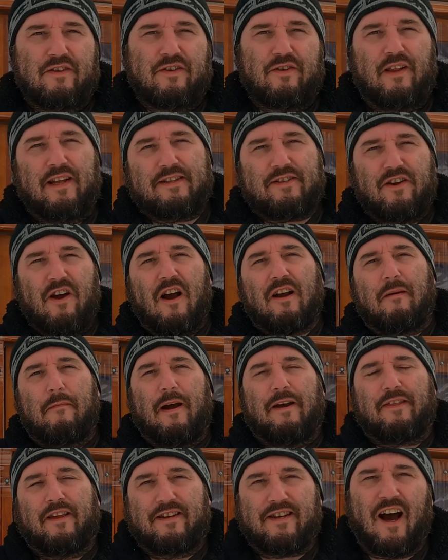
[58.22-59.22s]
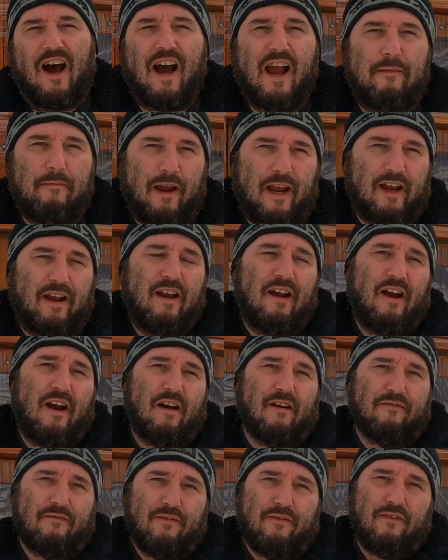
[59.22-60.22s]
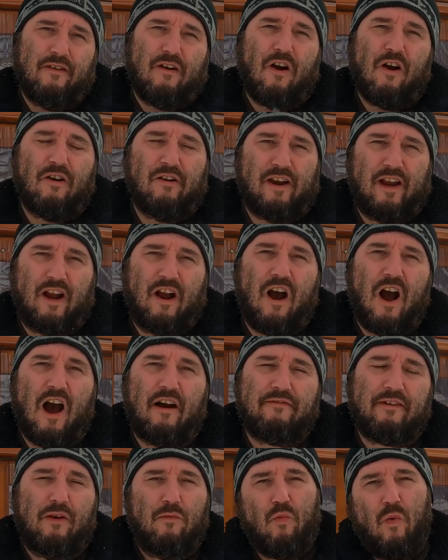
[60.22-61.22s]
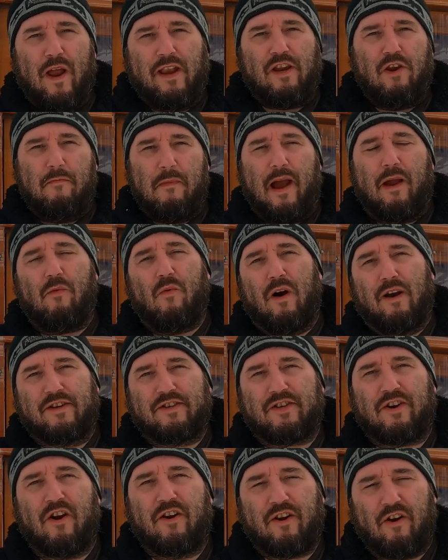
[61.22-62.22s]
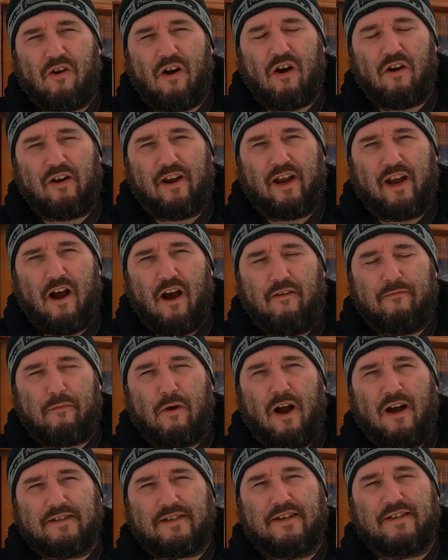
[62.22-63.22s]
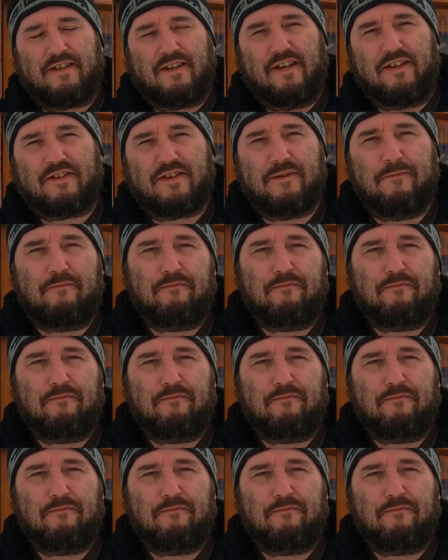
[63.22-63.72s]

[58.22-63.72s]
So let's talk about the timing of hardening off and when you might want to start your hardening off processes.